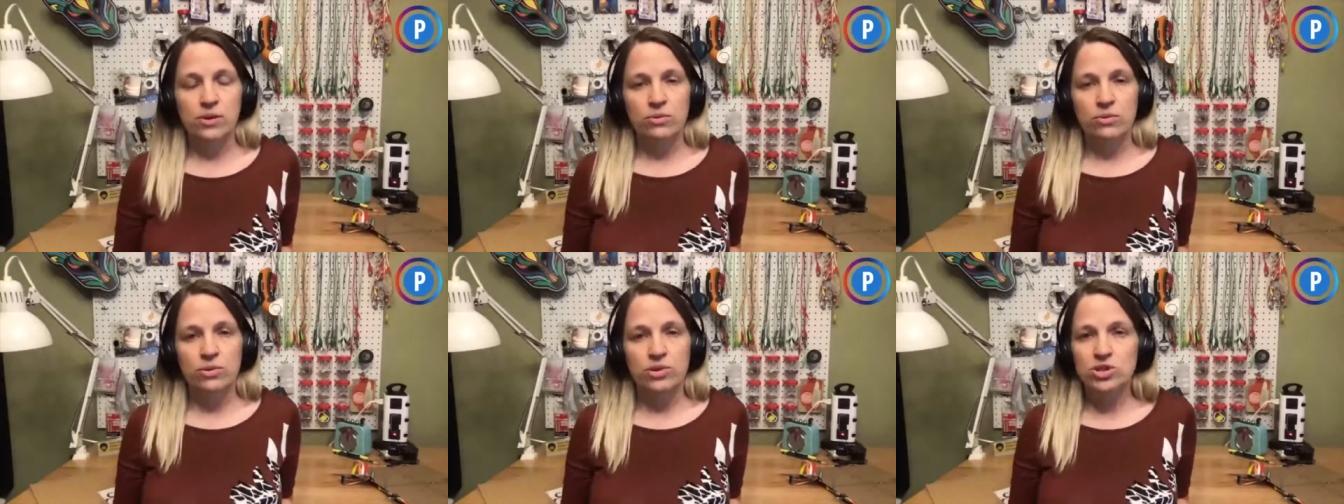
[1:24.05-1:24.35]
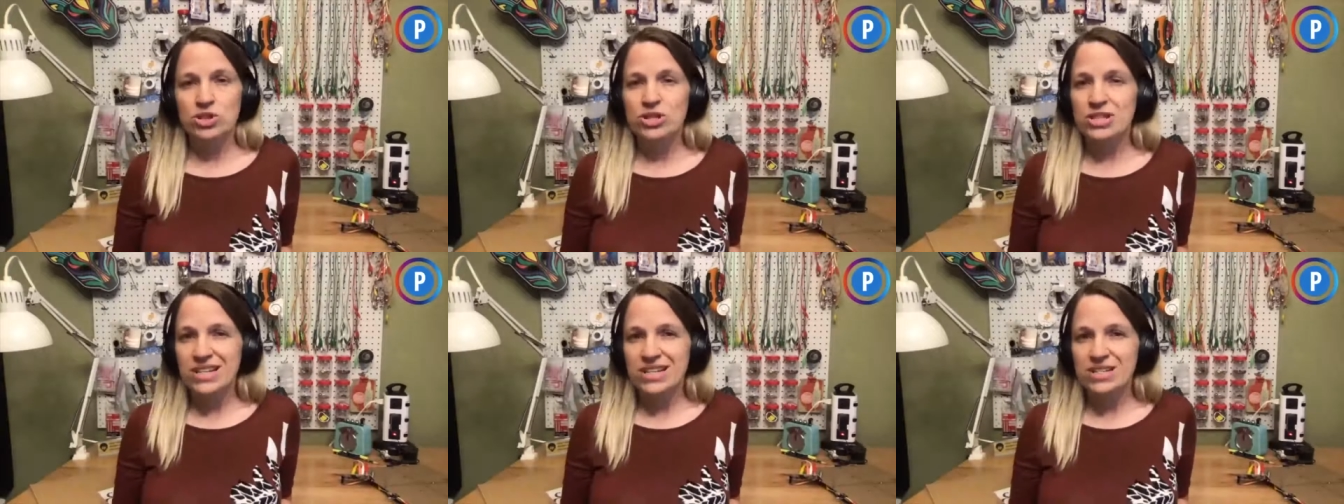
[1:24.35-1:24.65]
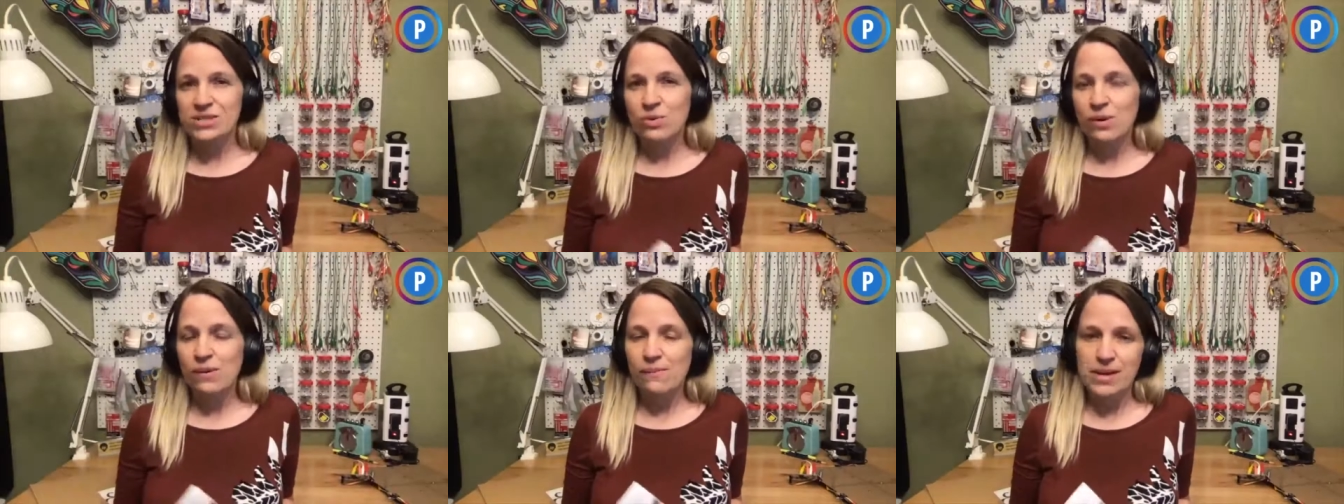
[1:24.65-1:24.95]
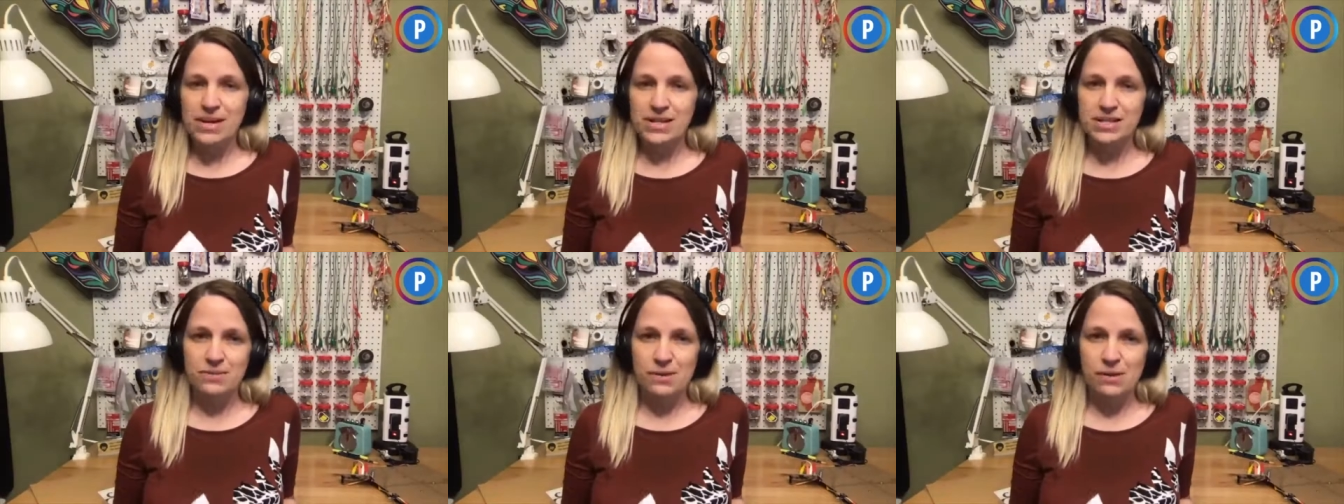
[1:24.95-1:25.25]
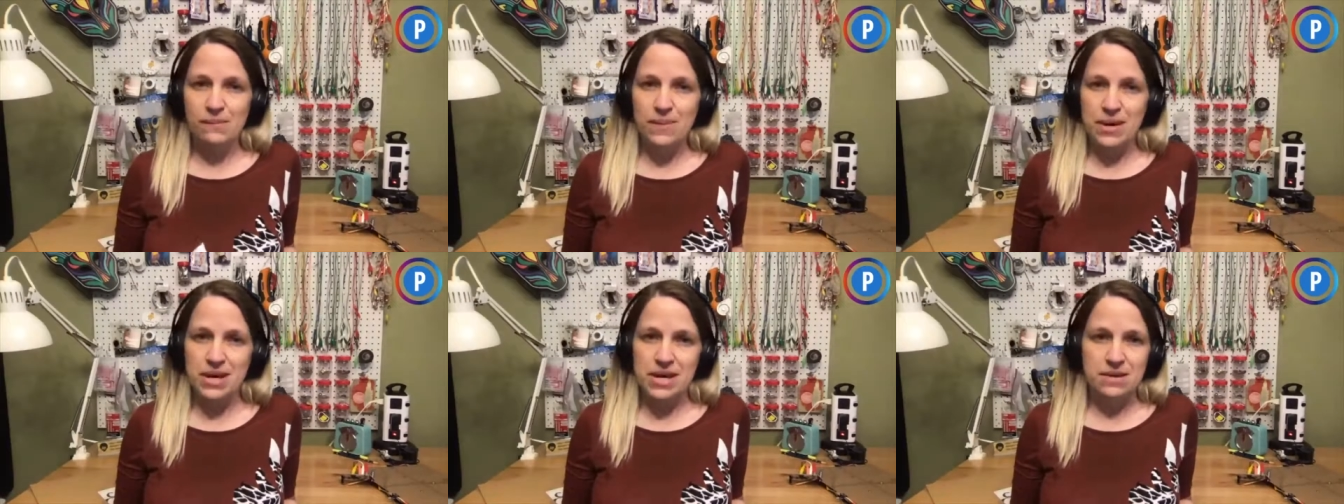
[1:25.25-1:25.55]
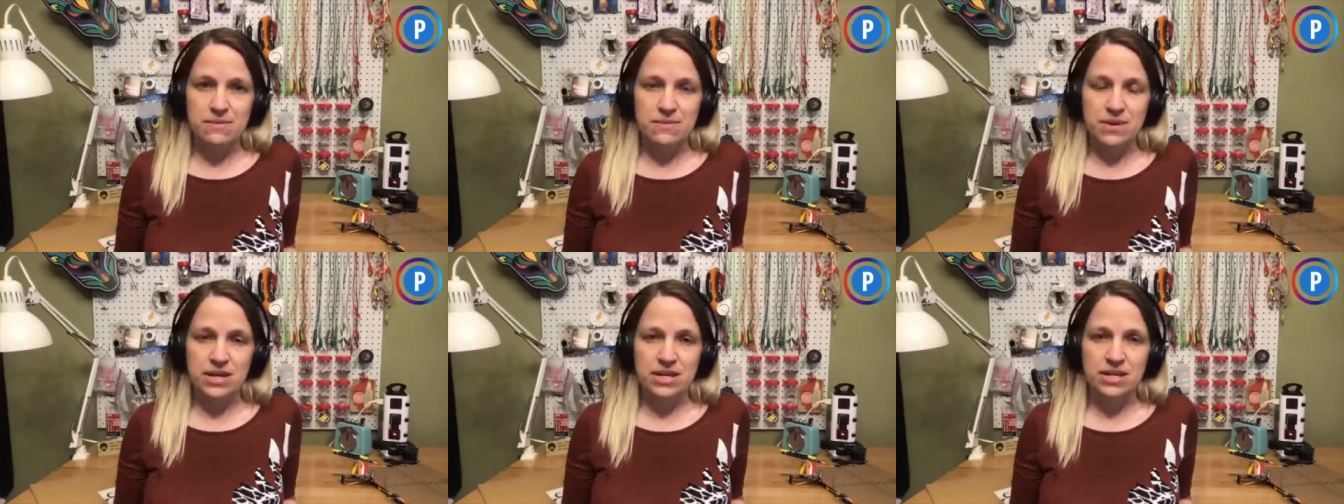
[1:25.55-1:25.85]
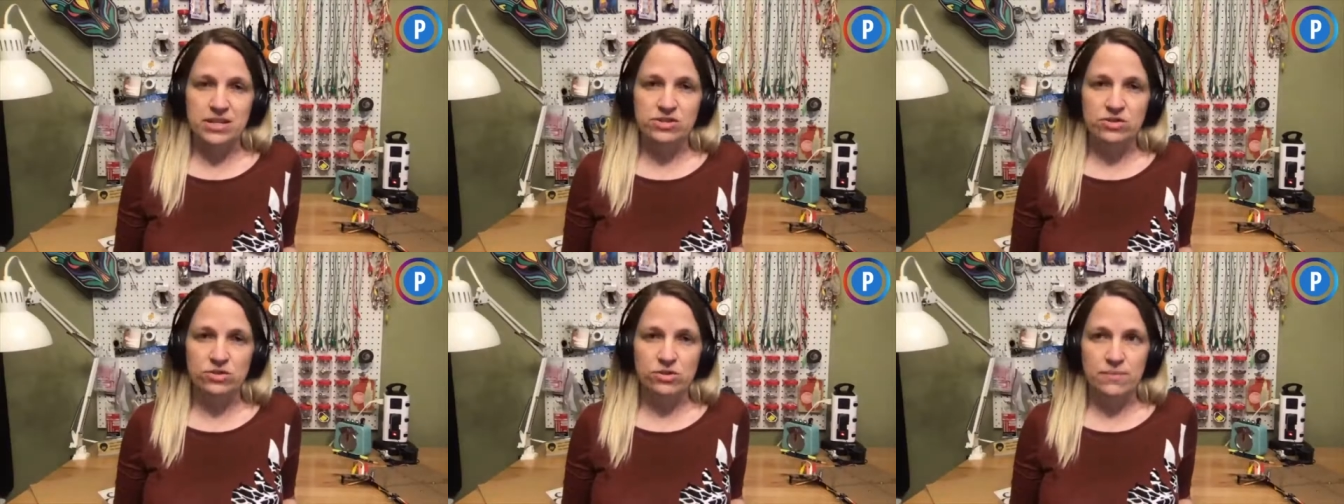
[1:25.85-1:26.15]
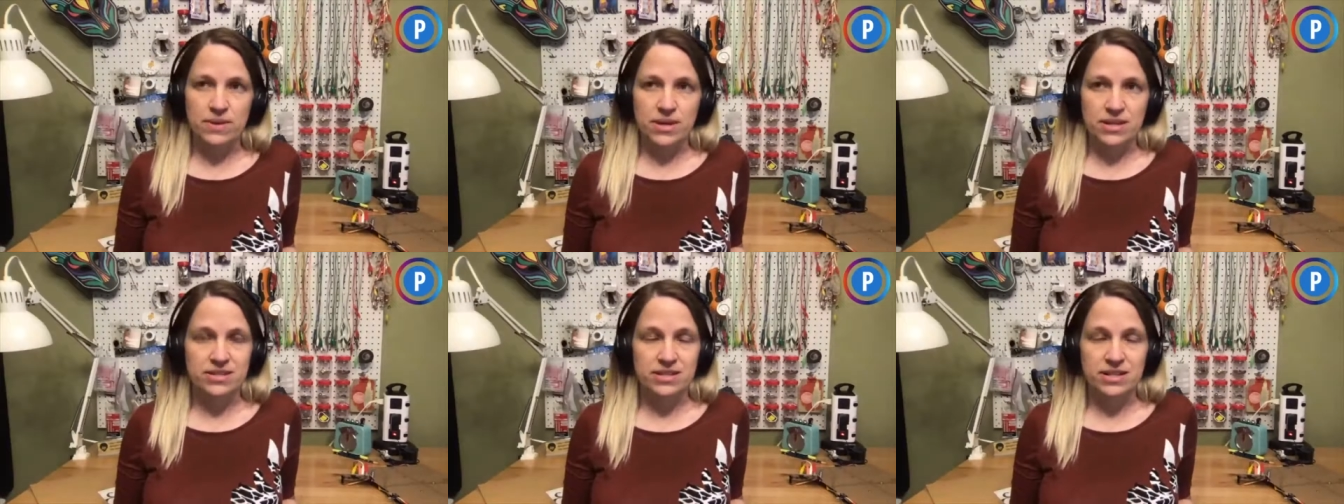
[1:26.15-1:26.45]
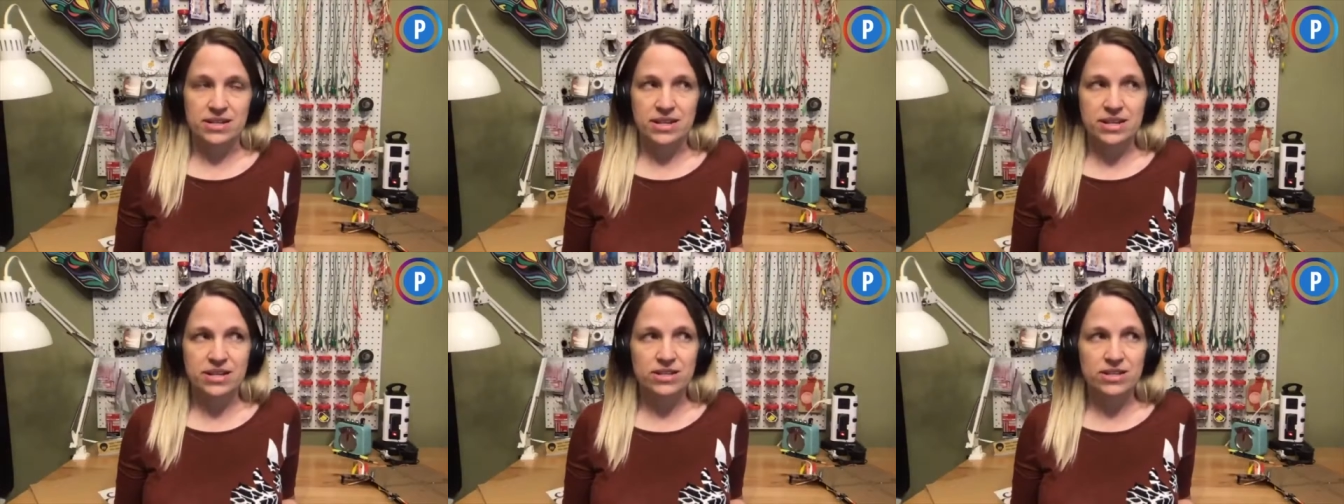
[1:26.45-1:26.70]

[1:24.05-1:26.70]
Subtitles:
which is what makes Makey Makey so amazing.